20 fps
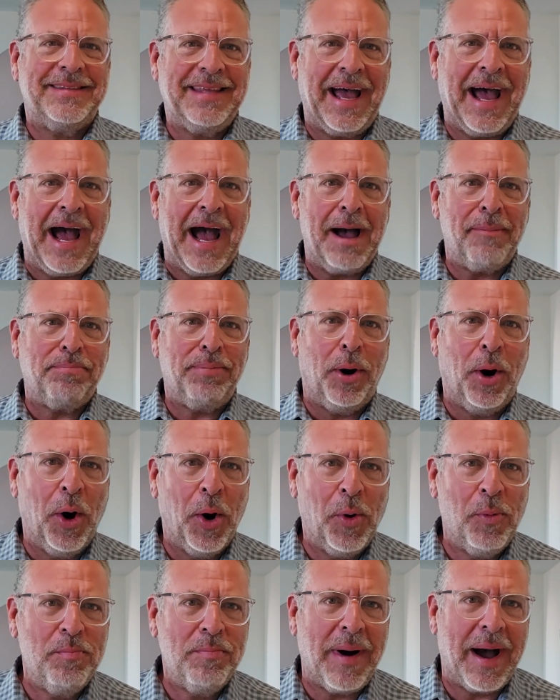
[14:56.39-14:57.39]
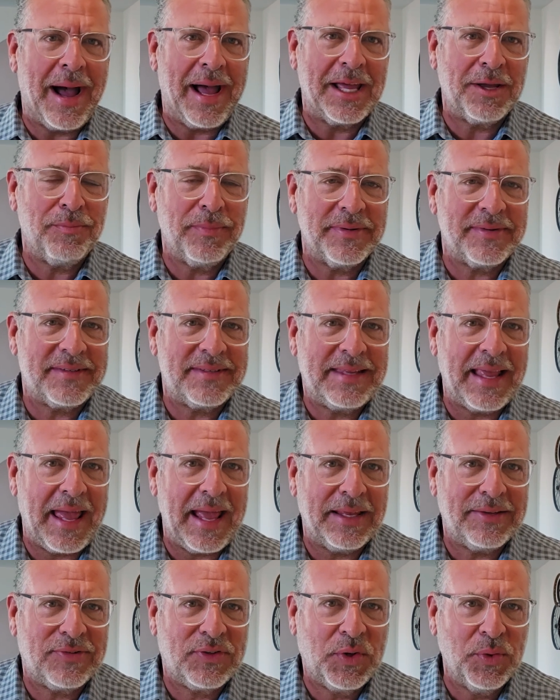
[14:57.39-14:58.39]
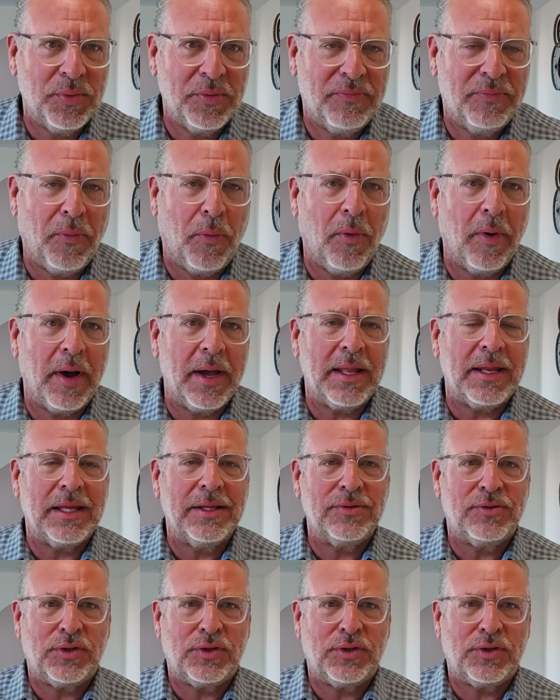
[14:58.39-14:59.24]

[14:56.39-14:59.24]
top home buying mistakes to avoid in